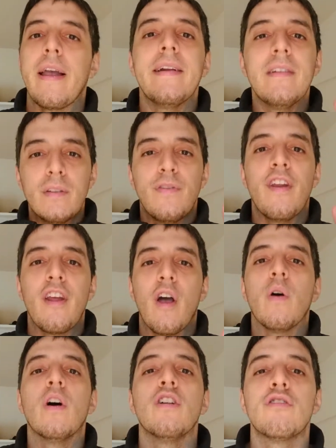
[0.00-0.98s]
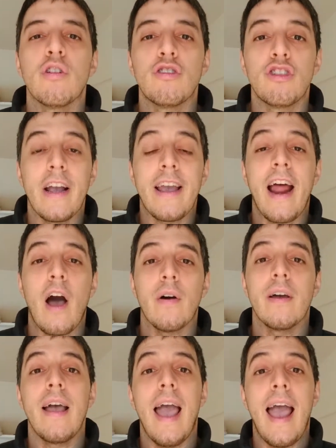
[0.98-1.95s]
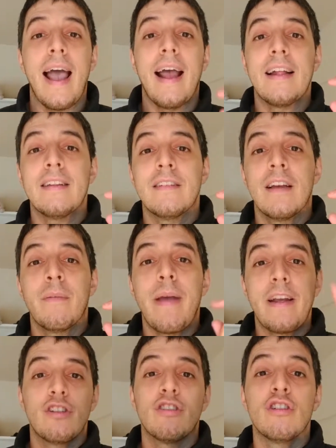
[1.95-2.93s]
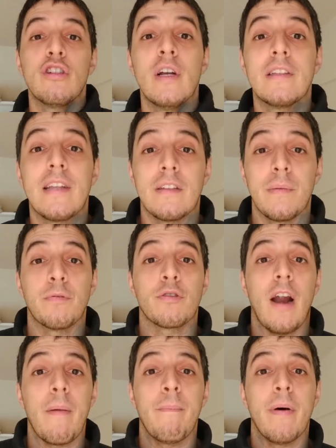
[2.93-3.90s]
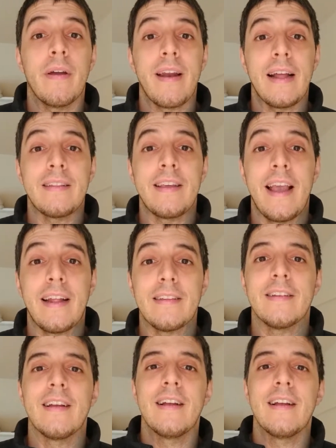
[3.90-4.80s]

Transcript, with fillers: in this video, so check it out and uh, make sure you hit that subscribe button at the end.